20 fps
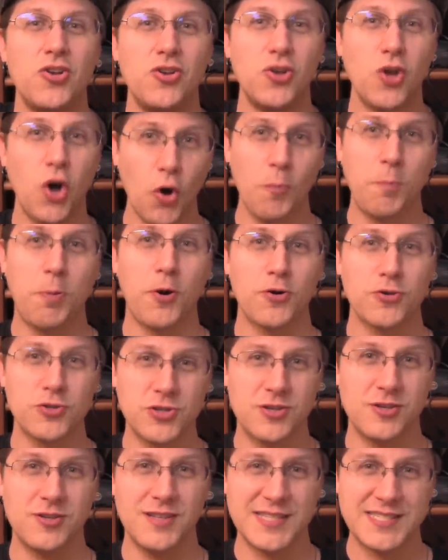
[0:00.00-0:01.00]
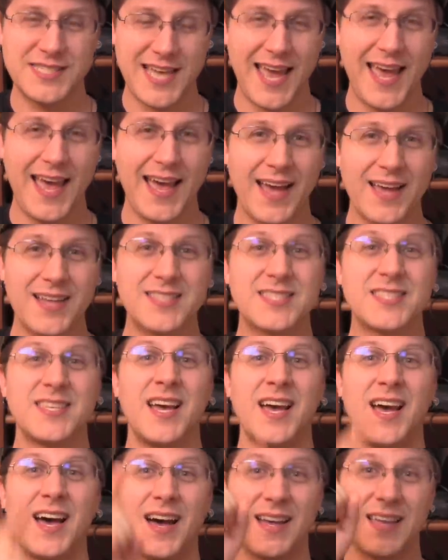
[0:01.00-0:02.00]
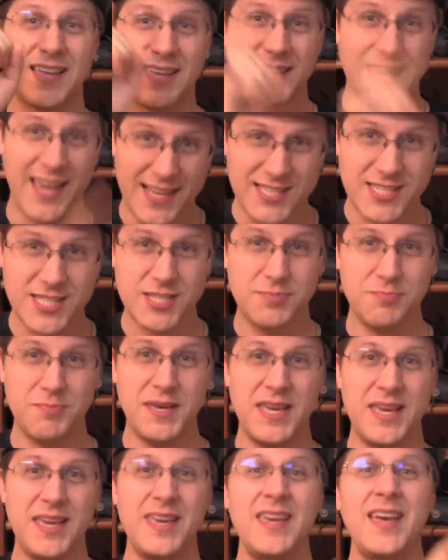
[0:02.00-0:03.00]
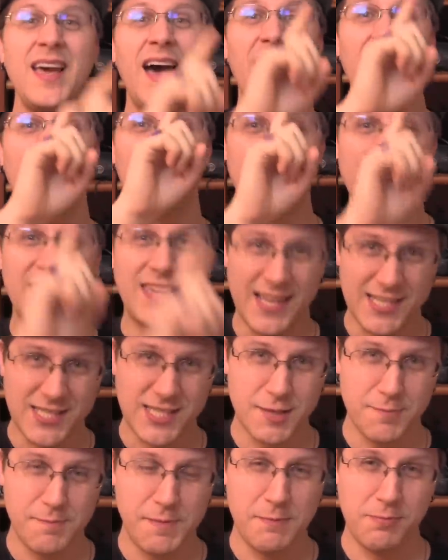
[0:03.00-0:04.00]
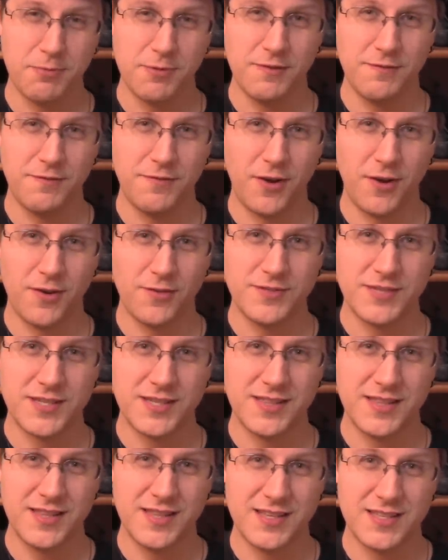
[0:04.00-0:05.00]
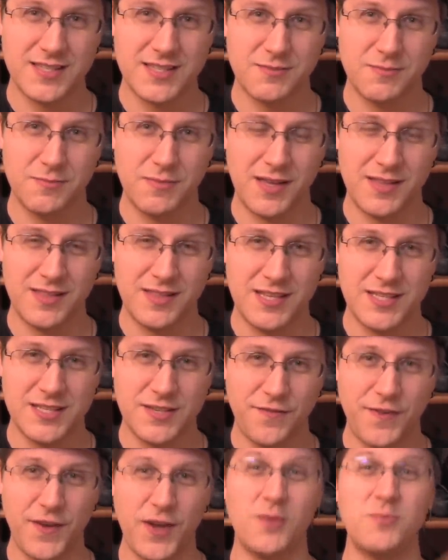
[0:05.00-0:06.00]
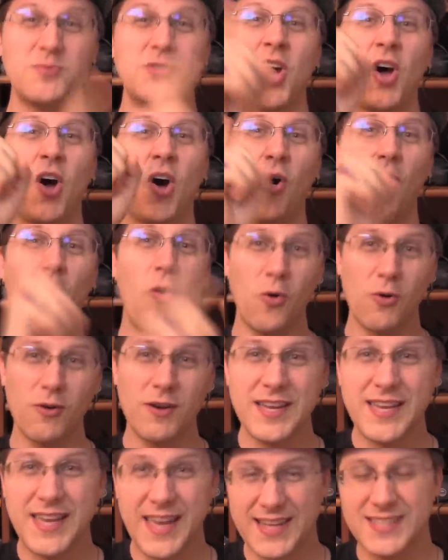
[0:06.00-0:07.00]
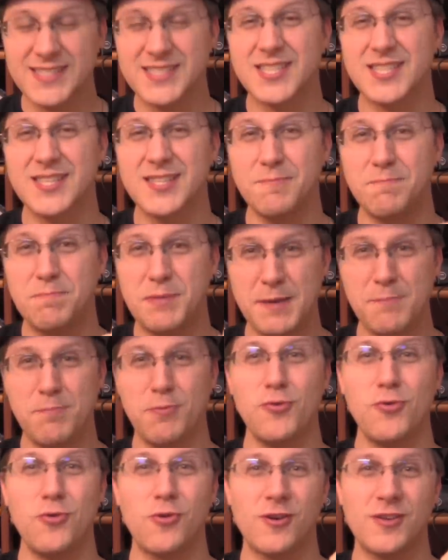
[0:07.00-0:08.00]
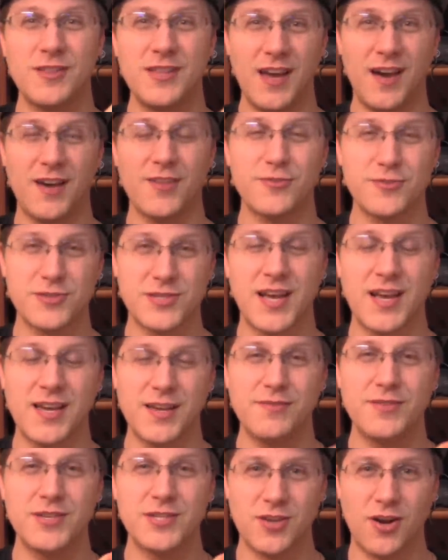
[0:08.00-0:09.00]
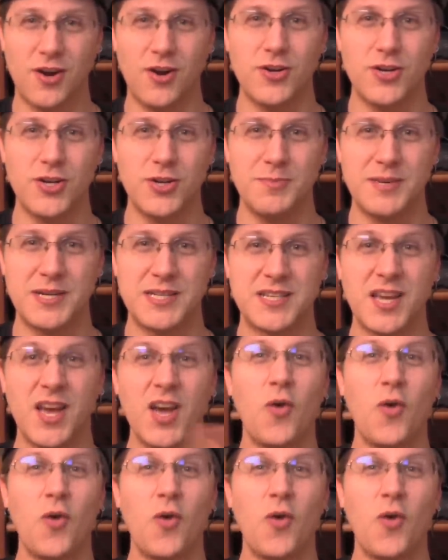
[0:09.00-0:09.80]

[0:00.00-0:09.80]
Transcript: no personal attacks against me, against the people involved in this, in these films, or against the people who are on the other side of this argument.